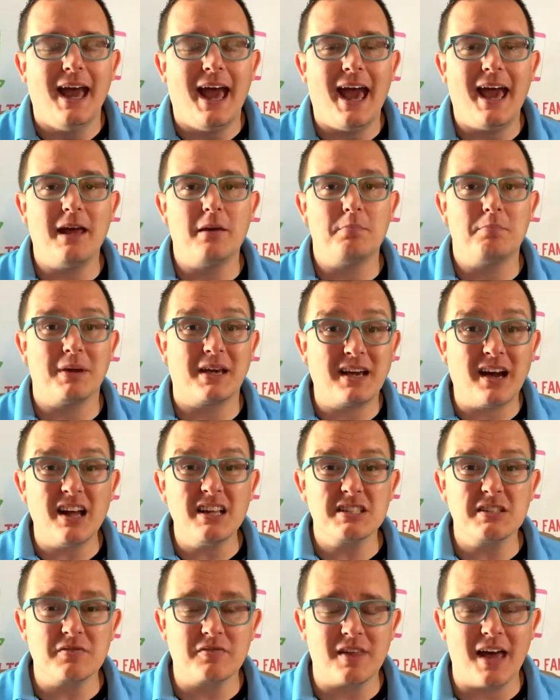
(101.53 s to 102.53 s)
and
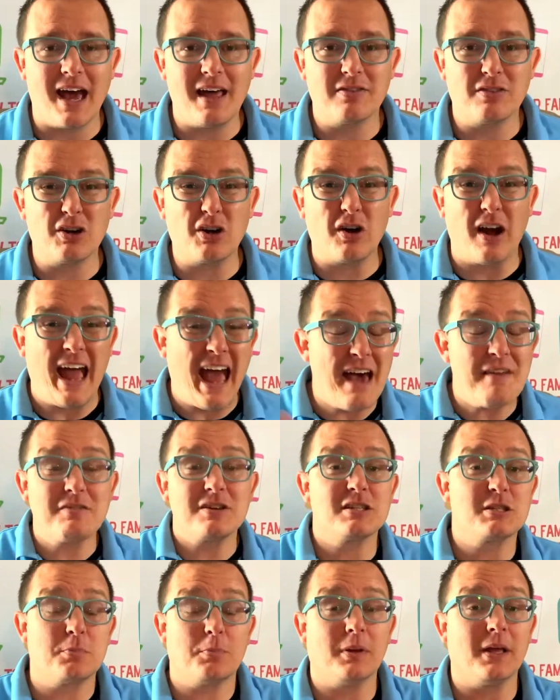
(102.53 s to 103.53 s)
because of that, they're
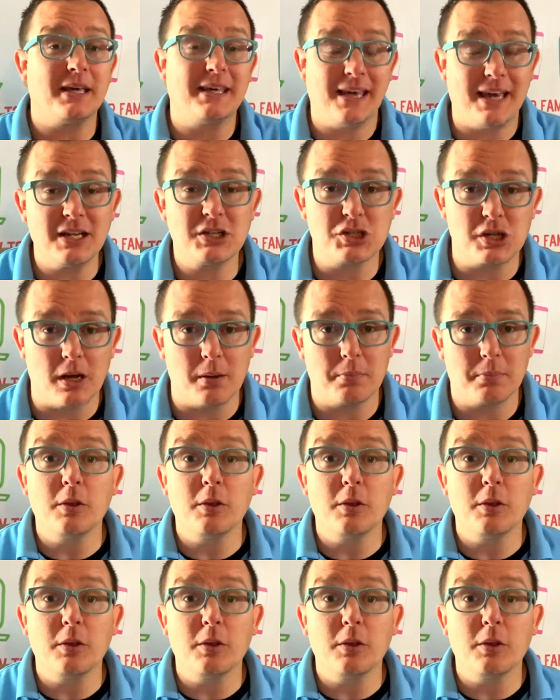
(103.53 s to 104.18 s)
having to play catch-up.